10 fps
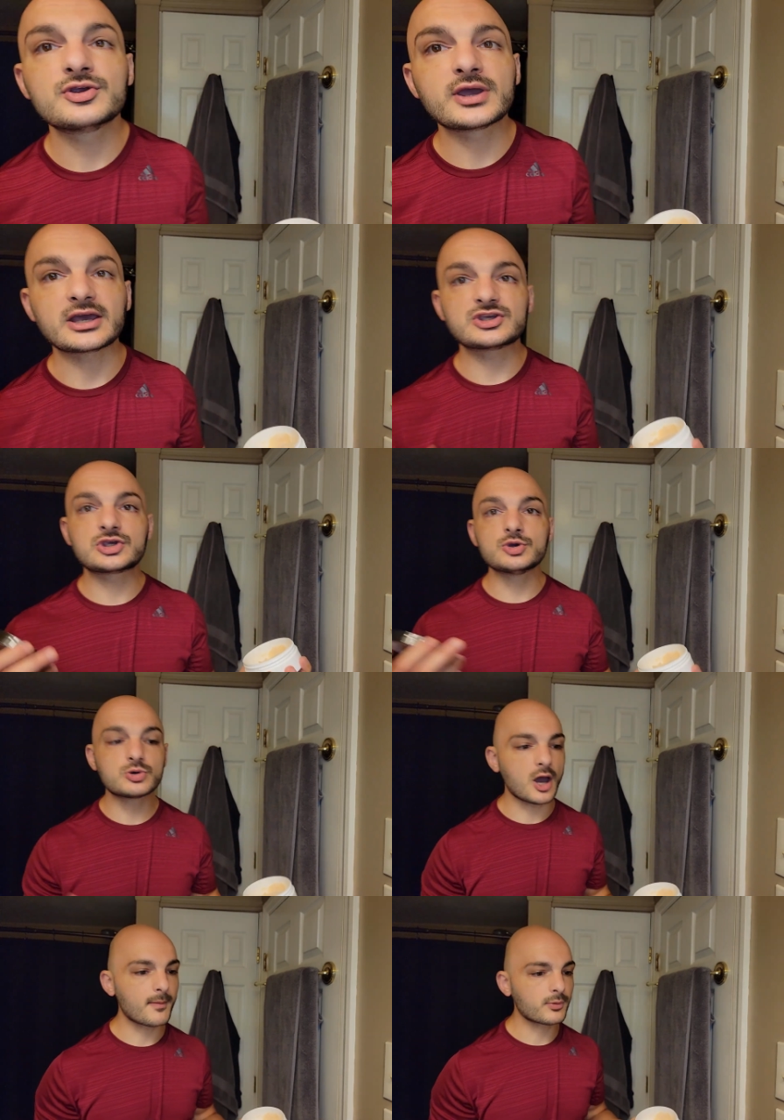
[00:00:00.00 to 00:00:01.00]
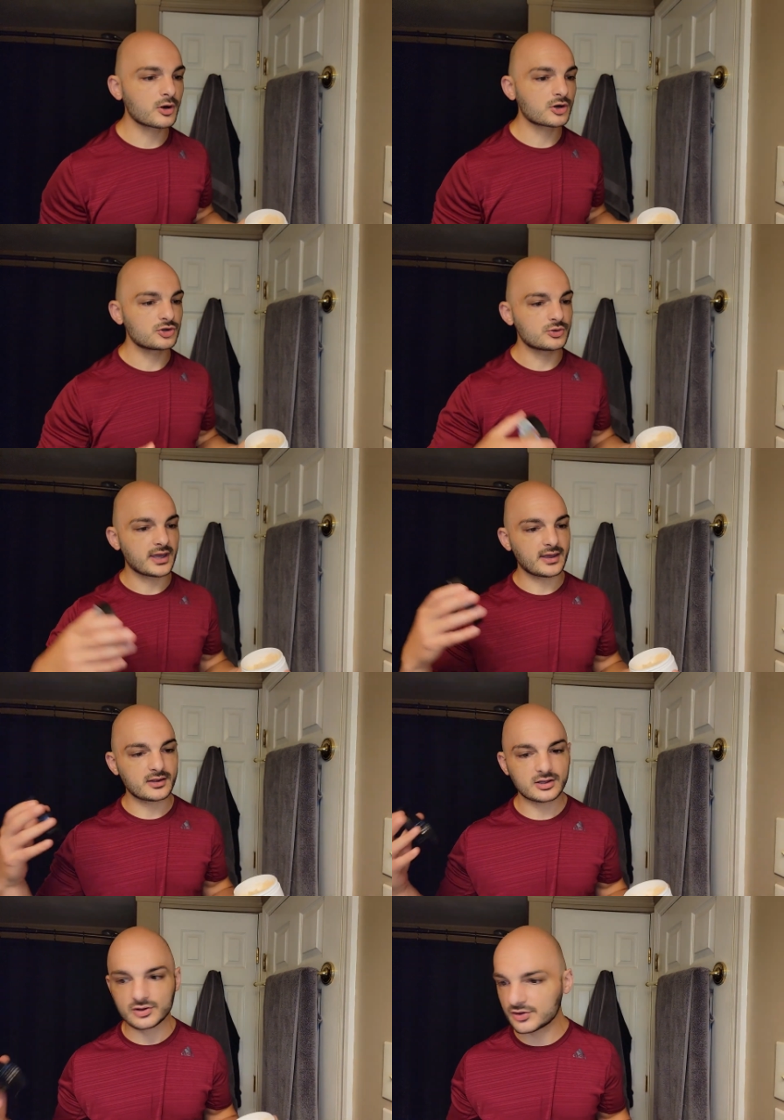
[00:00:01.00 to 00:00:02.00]
You get cucumber, you
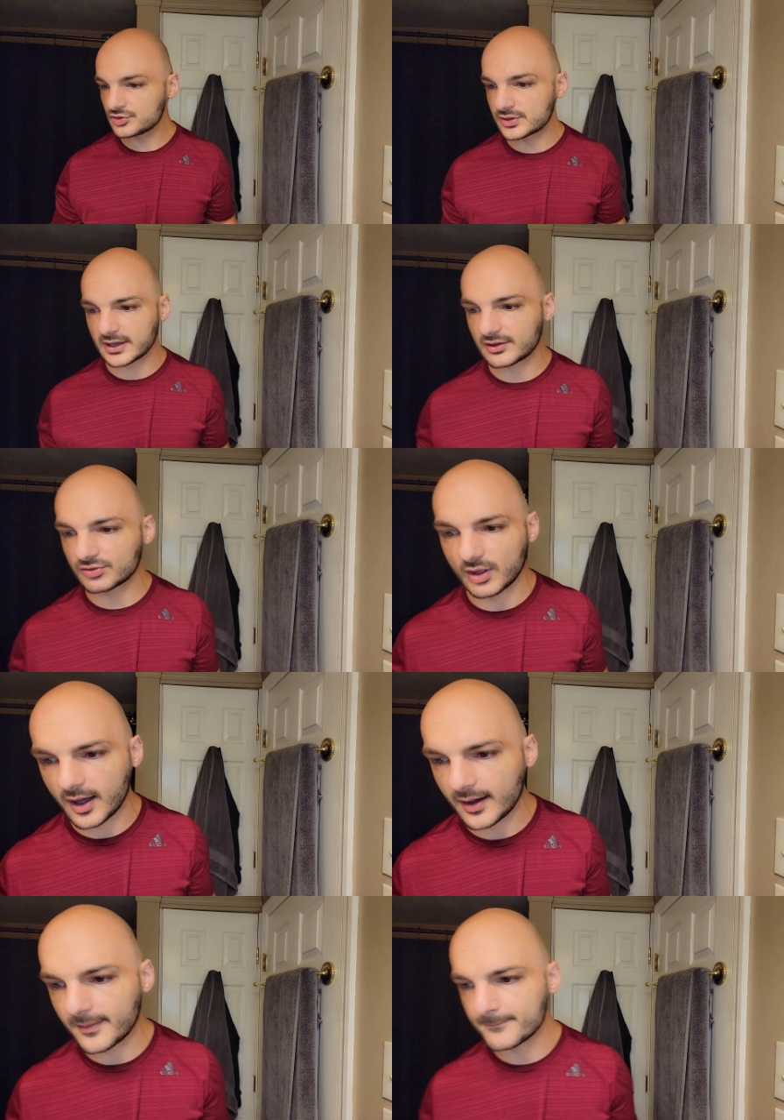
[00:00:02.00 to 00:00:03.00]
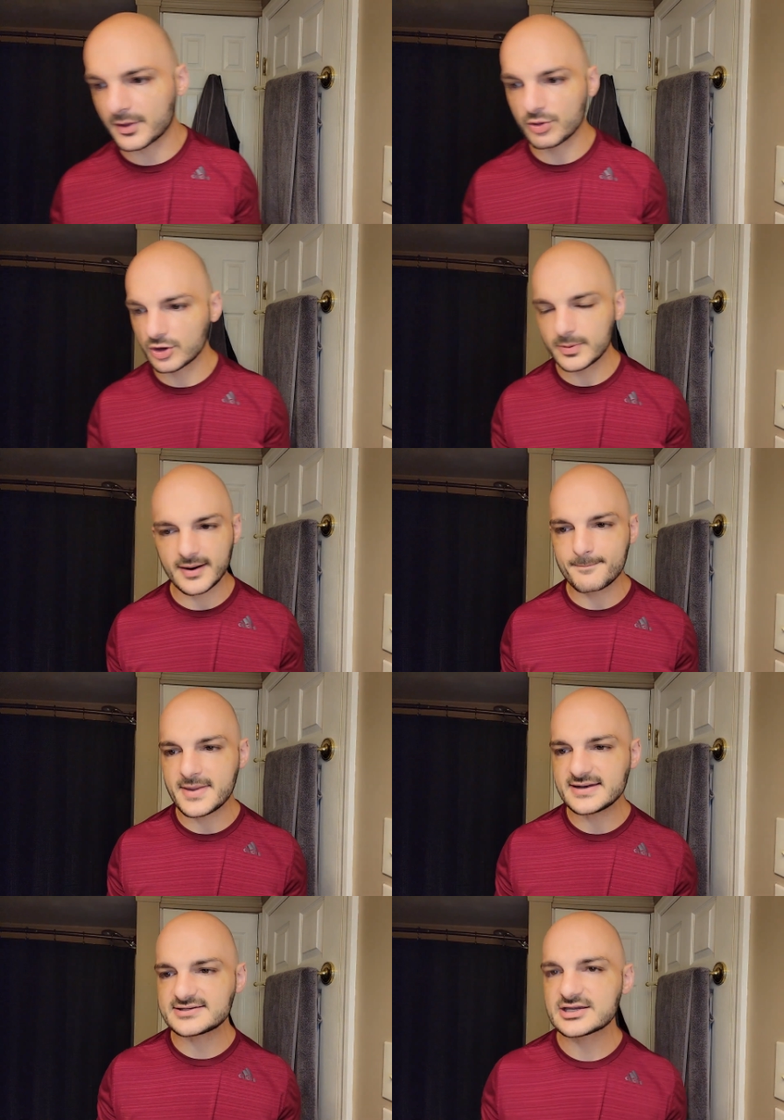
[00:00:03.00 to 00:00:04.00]
get, you get um, a little bit of
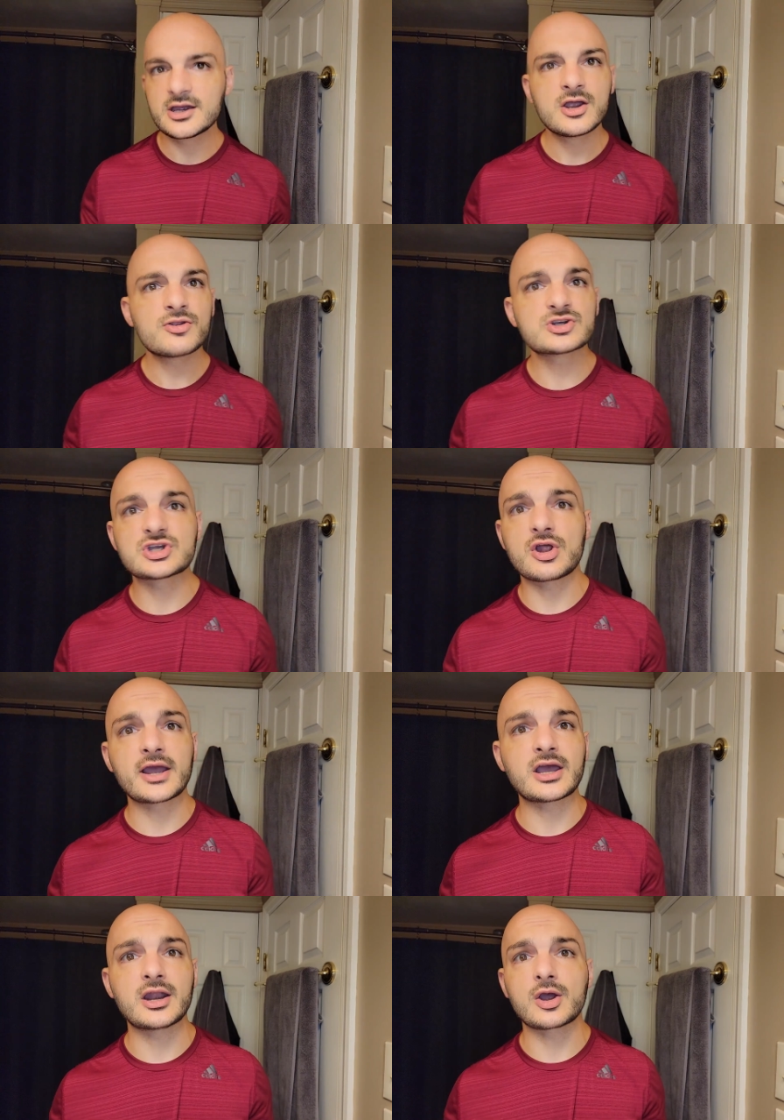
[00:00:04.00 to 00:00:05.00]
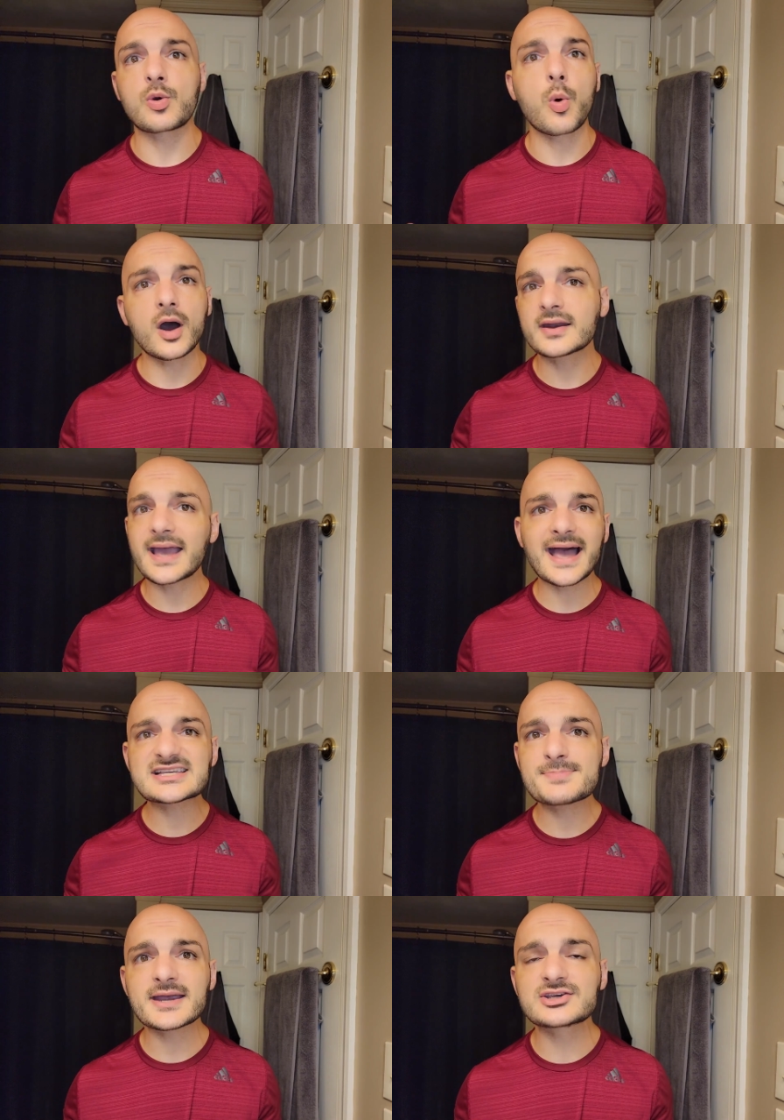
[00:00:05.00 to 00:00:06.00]
mint, there's an, like an aquatic
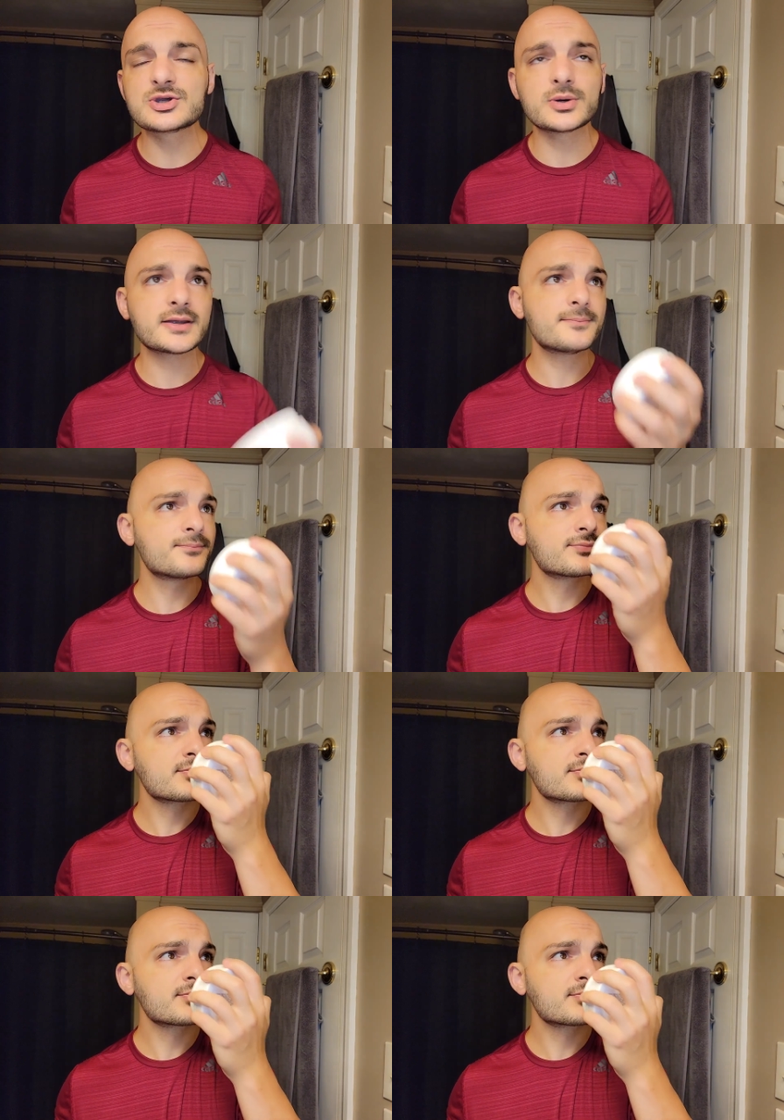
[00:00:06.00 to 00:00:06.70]
aspect to it.